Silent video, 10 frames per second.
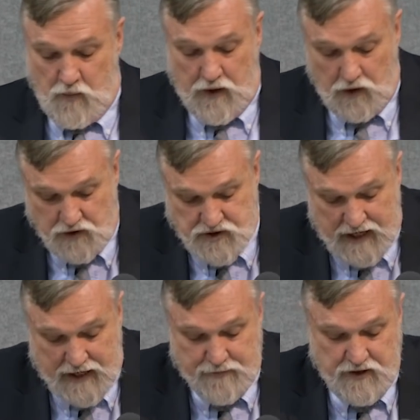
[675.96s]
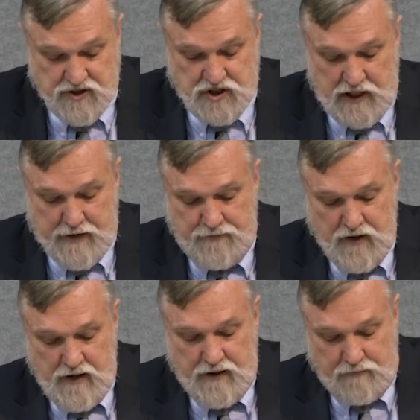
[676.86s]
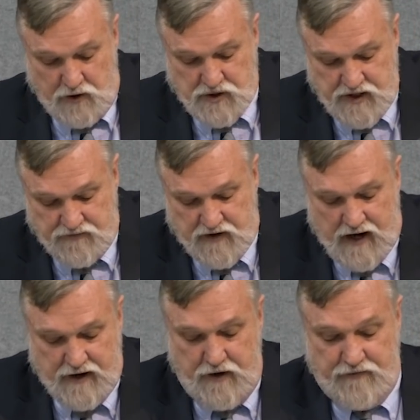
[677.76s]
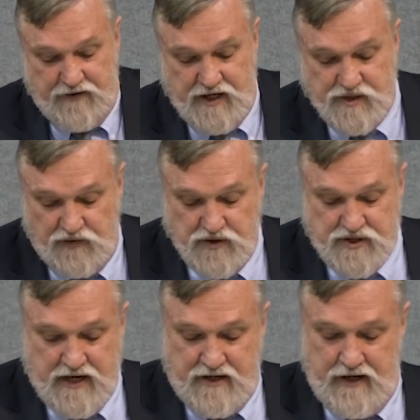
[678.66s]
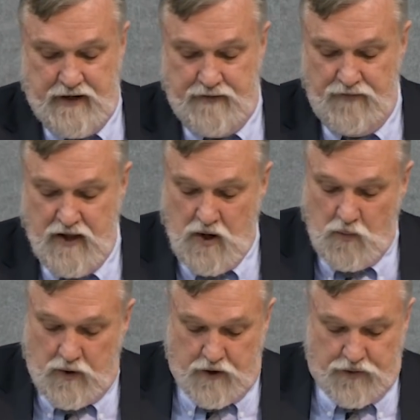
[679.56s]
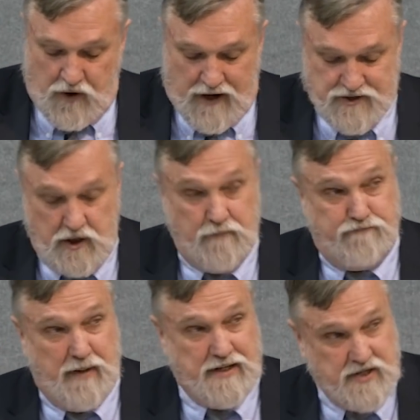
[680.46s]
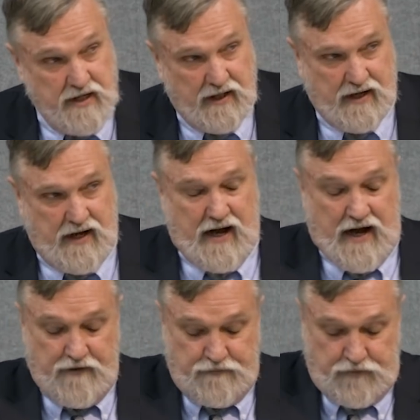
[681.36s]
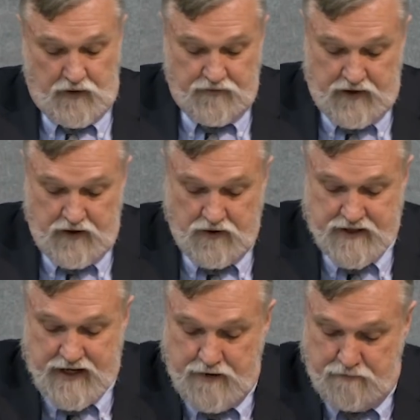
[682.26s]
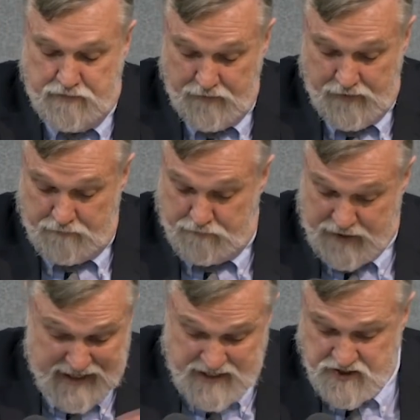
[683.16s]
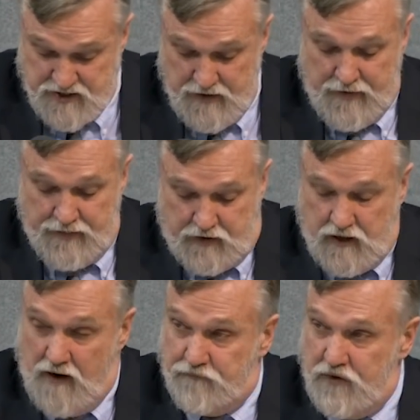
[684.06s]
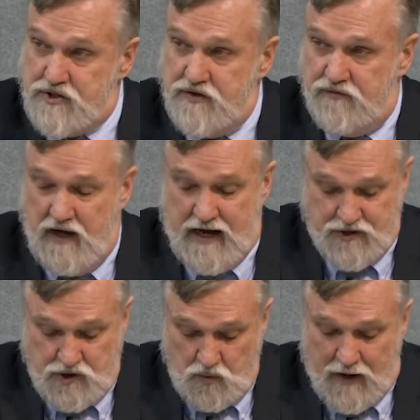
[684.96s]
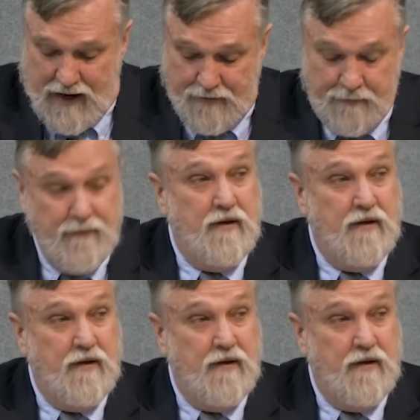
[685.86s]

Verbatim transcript: When it looks like I'm going to slip, the mercy of God intervenes, verse 18. When our thoughts are buzzing like a hive full of irritated bees, the comforts of God do what?